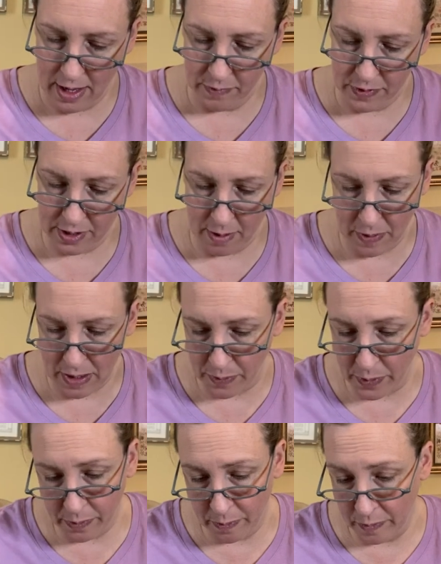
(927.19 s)
Some
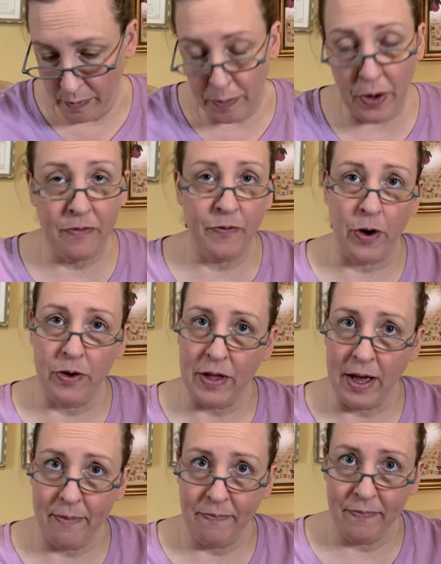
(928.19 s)
people prefer
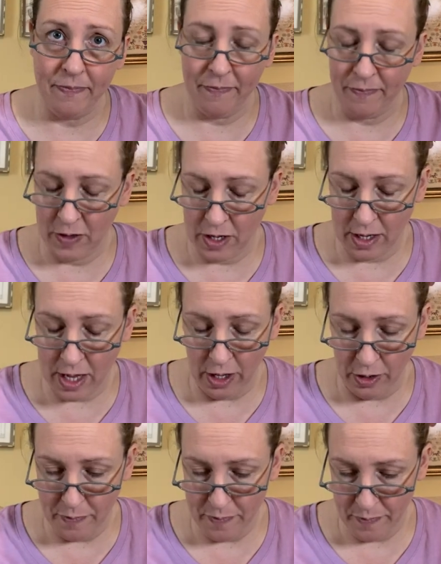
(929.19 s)
that
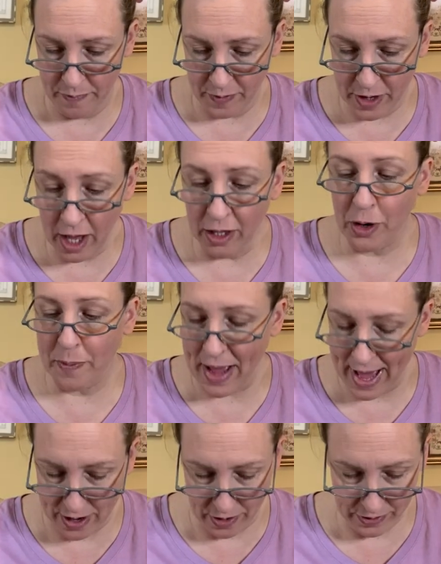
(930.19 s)
colored
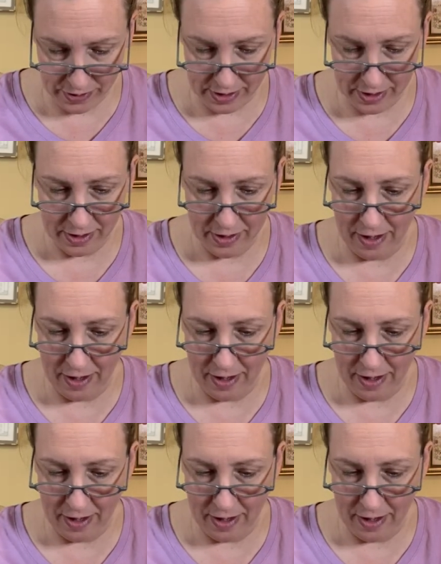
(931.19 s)
patterns.